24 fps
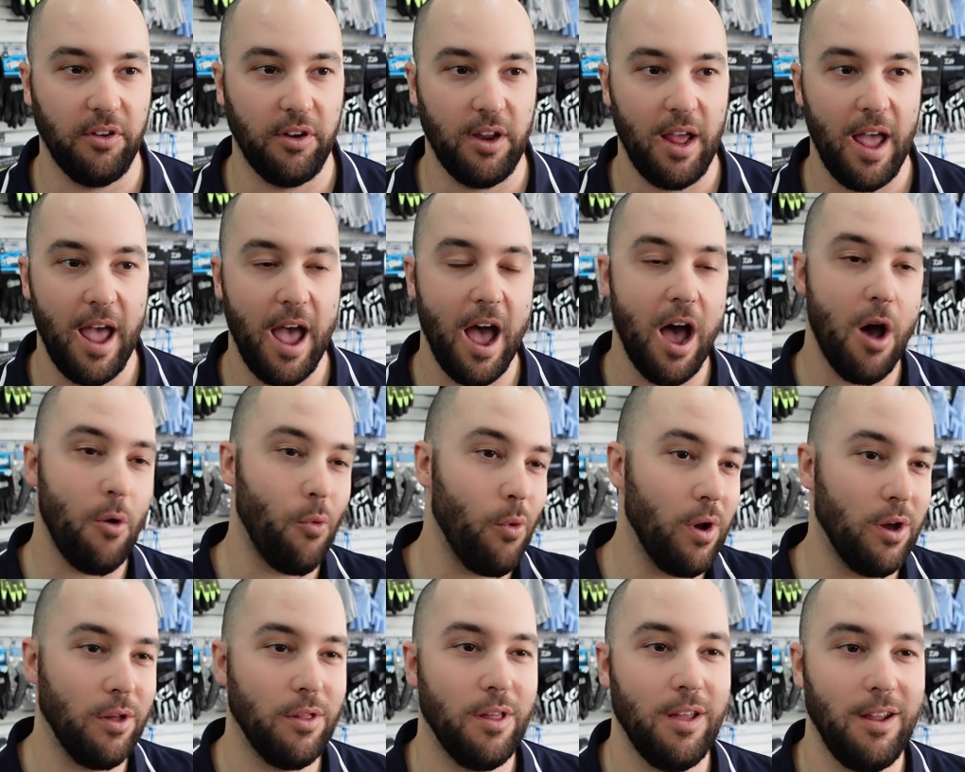at how
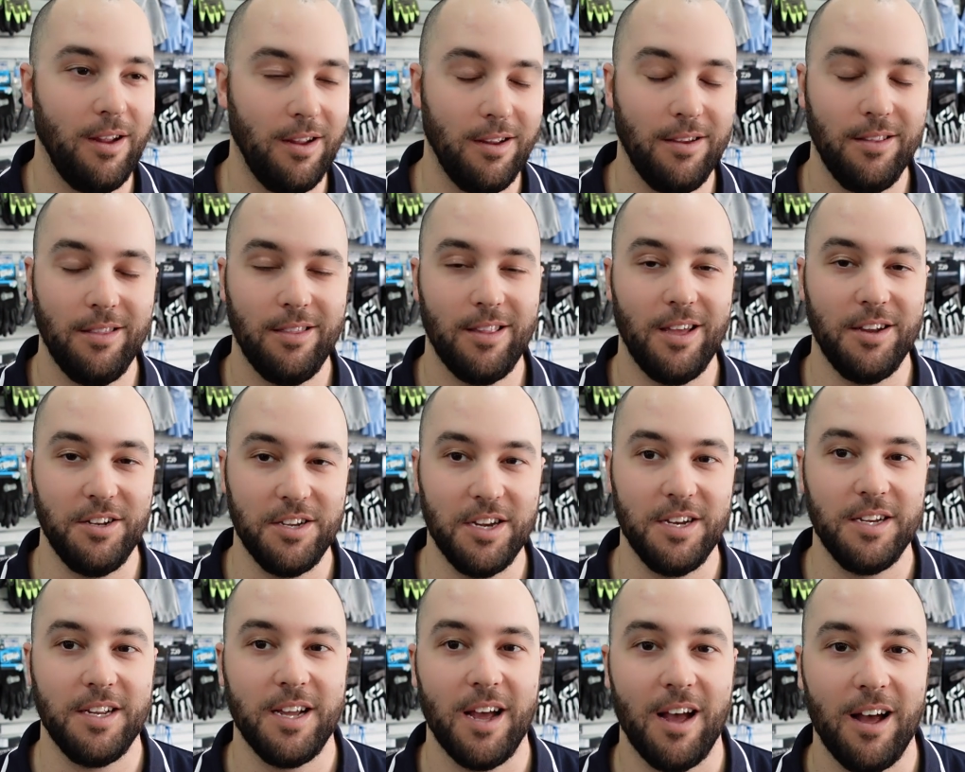well they
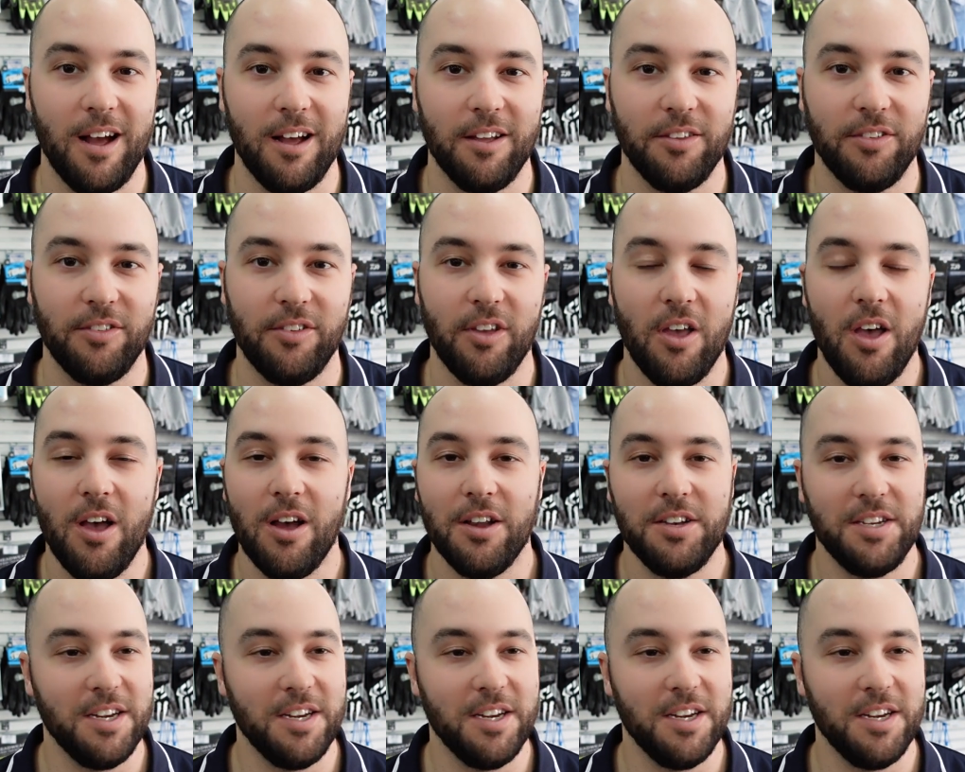did cast.